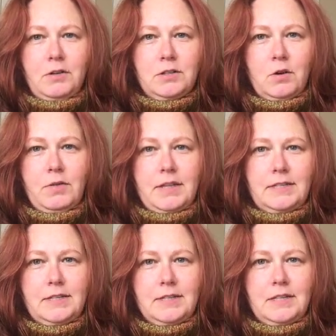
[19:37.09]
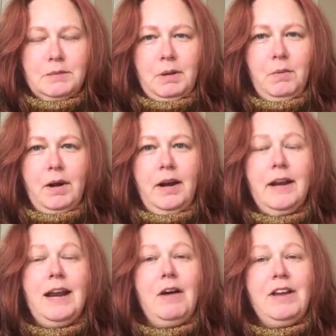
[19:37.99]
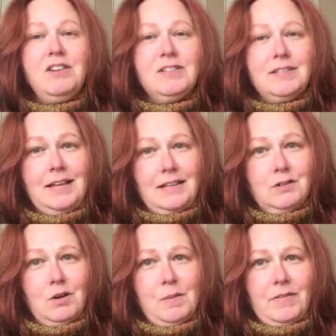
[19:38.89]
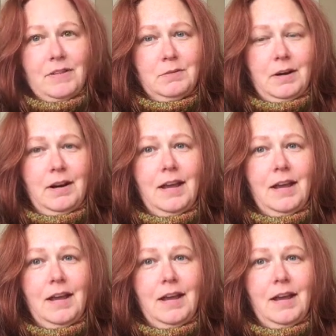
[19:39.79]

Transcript: So this is the split one. Now here's the sad story about this one.